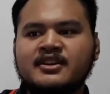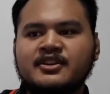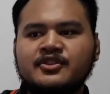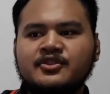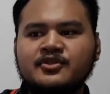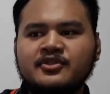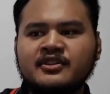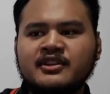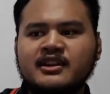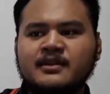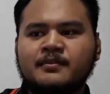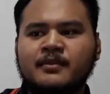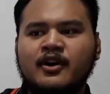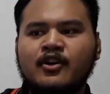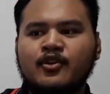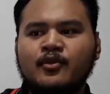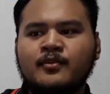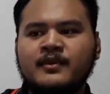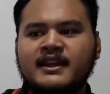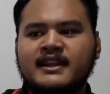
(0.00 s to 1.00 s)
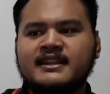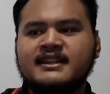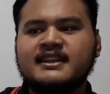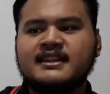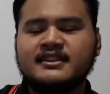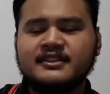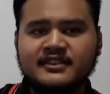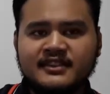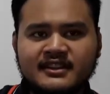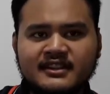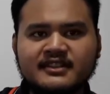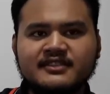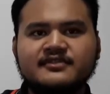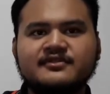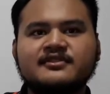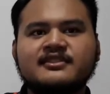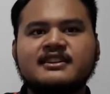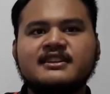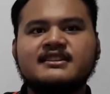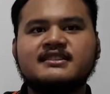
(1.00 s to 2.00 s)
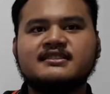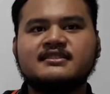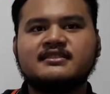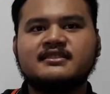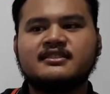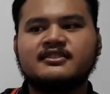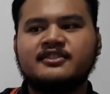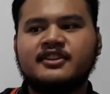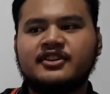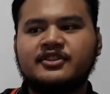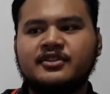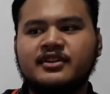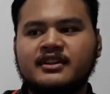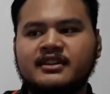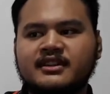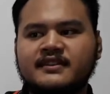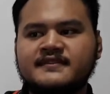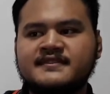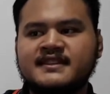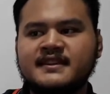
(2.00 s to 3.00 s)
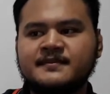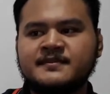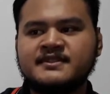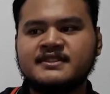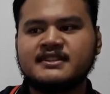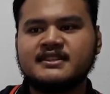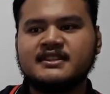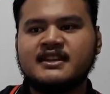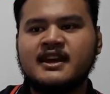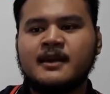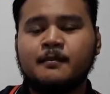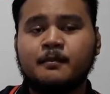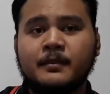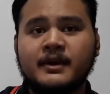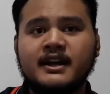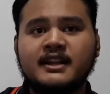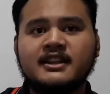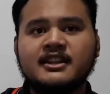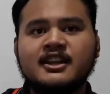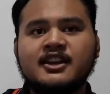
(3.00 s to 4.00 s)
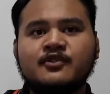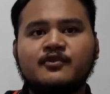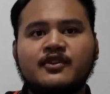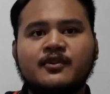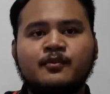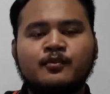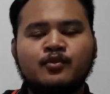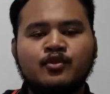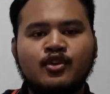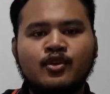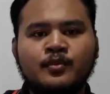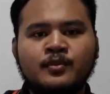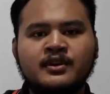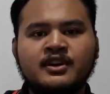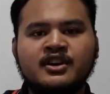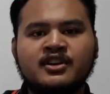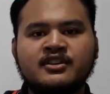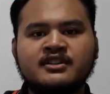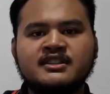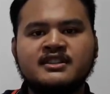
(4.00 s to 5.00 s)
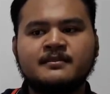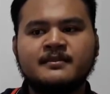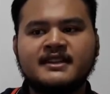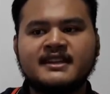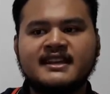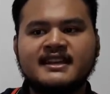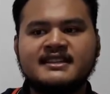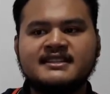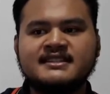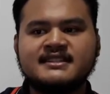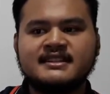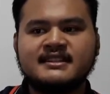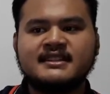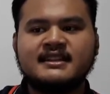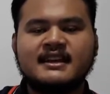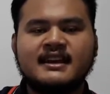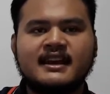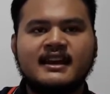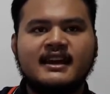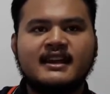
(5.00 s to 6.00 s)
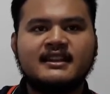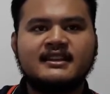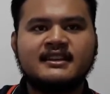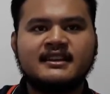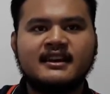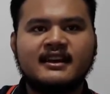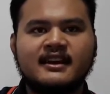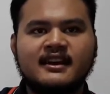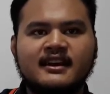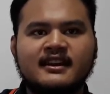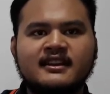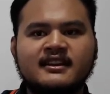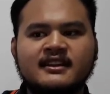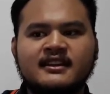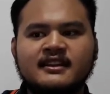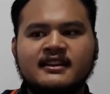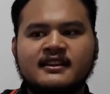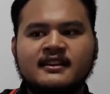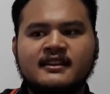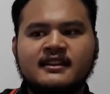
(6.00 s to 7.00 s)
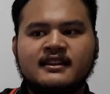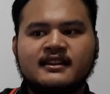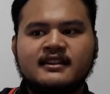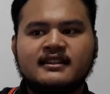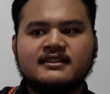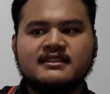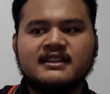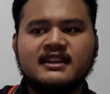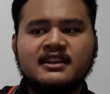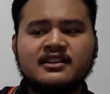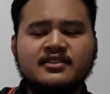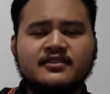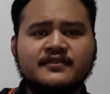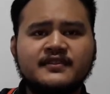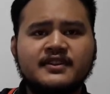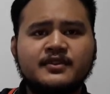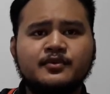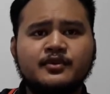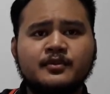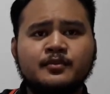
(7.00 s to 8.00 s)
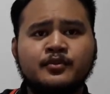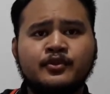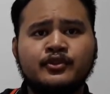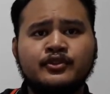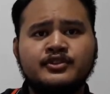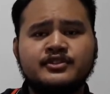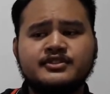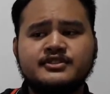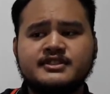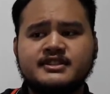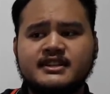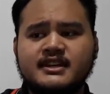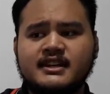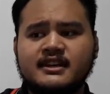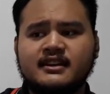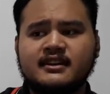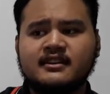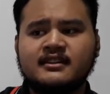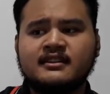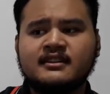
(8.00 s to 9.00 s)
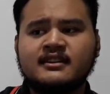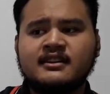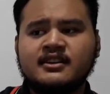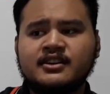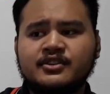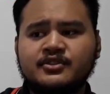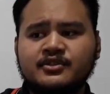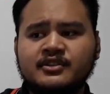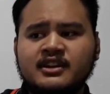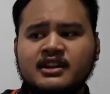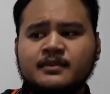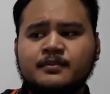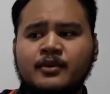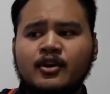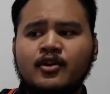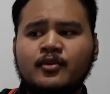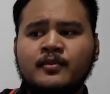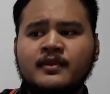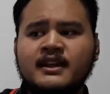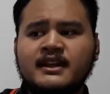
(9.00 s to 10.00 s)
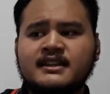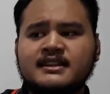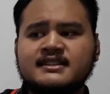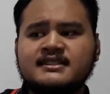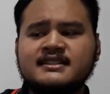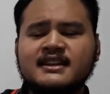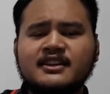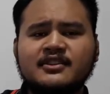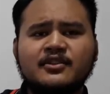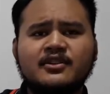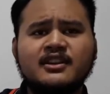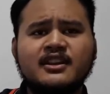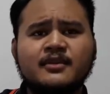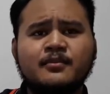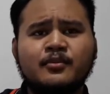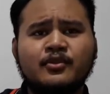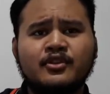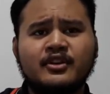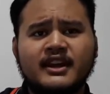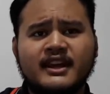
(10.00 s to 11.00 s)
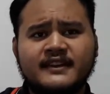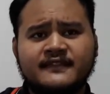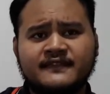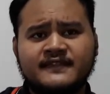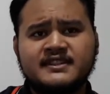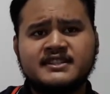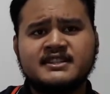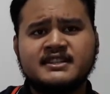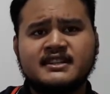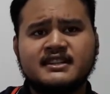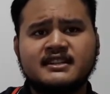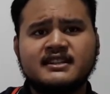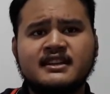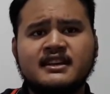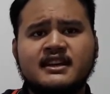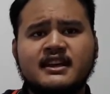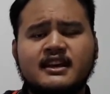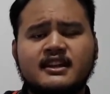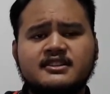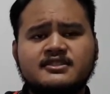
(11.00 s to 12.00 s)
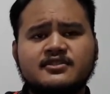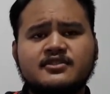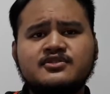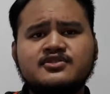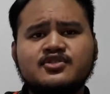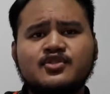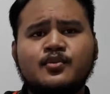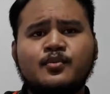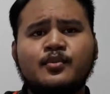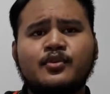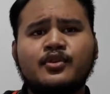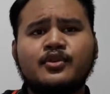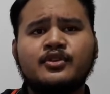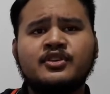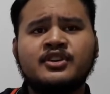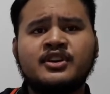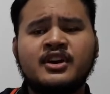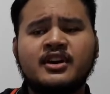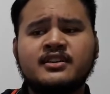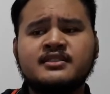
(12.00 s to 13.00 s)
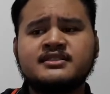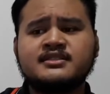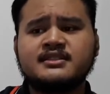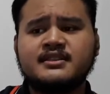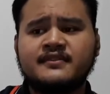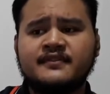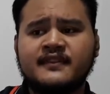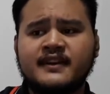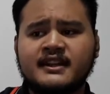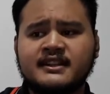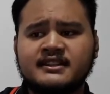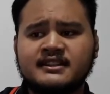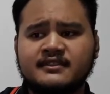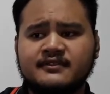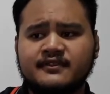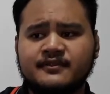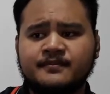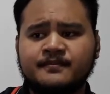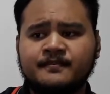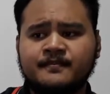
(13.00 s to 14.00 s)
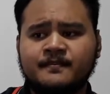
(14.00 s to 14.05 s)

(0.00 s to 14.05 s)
Nuclear power plant did release a radioactive substance, but with proper contamination and care, none of it will pollute the air. Nuclear power plant is not only more efficient, it is also more cost effective.